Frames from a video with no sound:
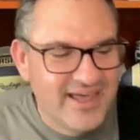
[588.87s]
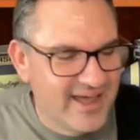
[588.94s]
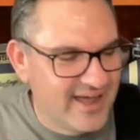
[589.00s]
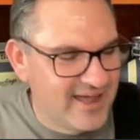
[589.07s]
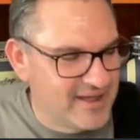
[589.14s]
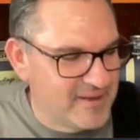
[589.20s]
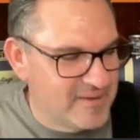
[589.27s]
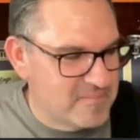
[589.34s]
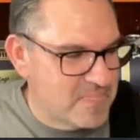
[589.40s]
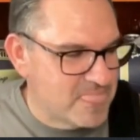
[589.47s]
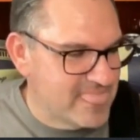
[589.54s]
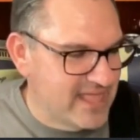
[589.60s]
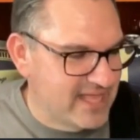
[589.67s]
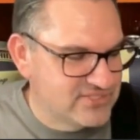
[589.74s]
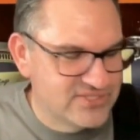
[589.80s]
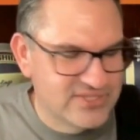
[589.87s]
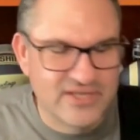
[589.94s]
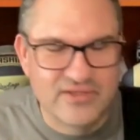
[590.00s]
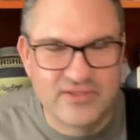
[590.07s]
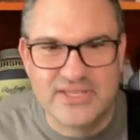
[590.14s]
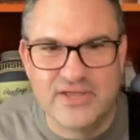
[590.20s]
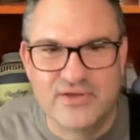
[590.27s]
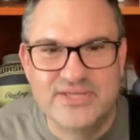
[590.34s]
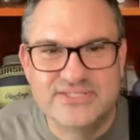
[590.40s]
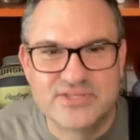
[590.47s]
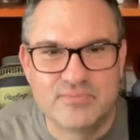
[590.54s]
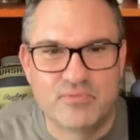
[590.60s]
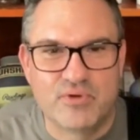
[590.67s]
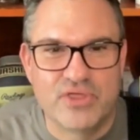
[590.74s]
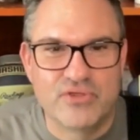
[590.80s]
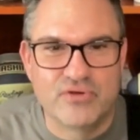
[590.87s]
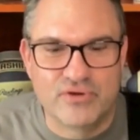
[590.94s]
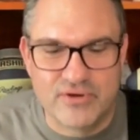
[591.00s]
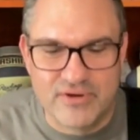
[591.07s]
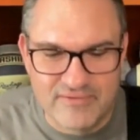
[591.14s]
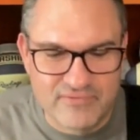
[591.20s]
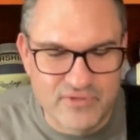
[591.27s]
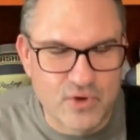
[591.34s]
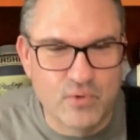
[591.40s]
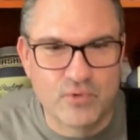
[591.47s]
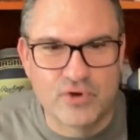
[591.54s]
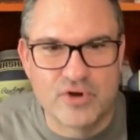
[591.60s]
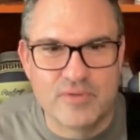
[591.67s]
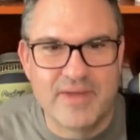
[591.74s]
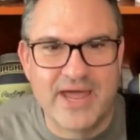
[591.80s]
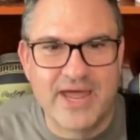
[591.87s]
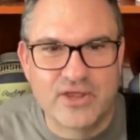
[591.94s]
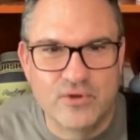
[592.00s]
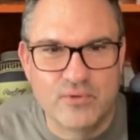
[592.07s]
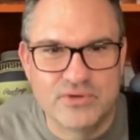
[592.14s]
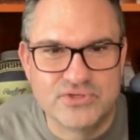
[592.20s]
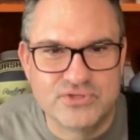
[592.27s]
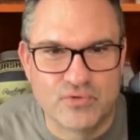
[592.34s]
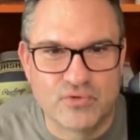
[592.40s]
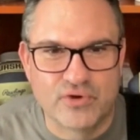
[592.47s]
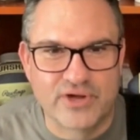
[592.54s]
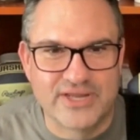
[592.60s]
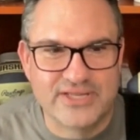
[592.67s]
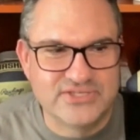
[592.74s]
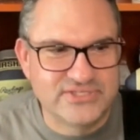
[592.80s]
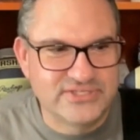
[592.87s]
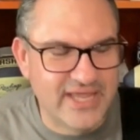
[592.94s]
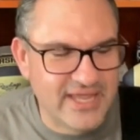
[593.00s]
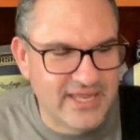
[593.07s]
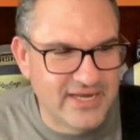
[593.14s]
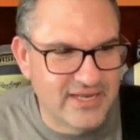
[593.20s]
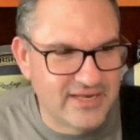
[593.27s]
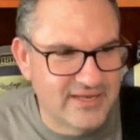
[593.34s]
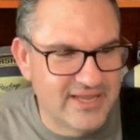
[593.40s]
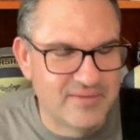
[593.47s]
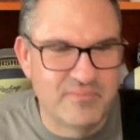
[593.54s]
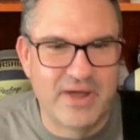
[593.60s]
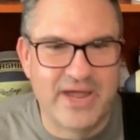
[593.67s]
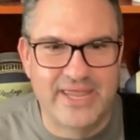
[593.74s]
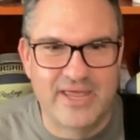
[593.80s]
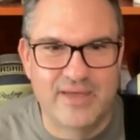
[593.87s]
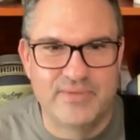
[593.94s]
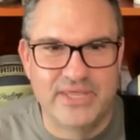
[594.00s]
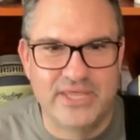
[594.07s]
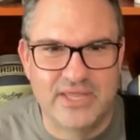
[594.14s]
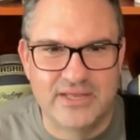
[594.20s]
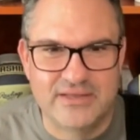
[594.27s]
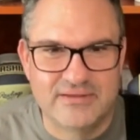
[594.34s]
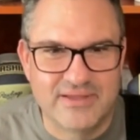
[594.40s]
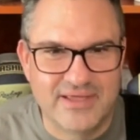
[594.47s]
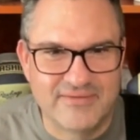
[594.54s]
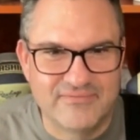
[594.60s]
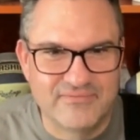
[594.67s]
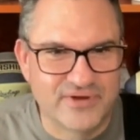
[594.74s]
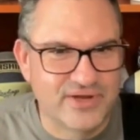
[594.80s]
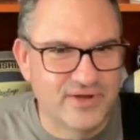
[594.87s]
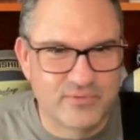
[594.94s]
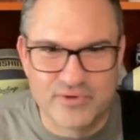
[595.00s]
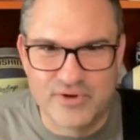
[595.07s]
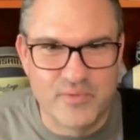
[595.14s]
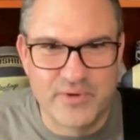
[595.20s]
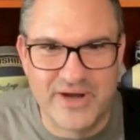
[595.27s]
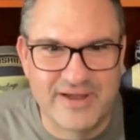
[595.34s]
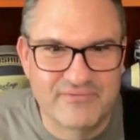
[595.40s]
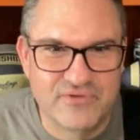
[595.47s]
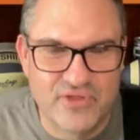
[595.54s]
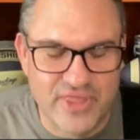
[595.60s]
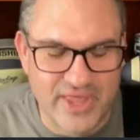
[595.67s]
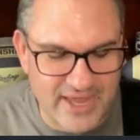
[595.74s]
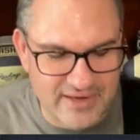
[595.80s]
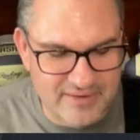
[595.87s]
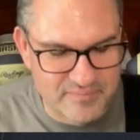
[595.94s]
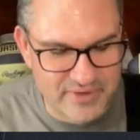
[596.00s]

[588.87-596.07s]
As he's the brother of the quarterback who went to Oregon State and Miami, and I forget where he went after that.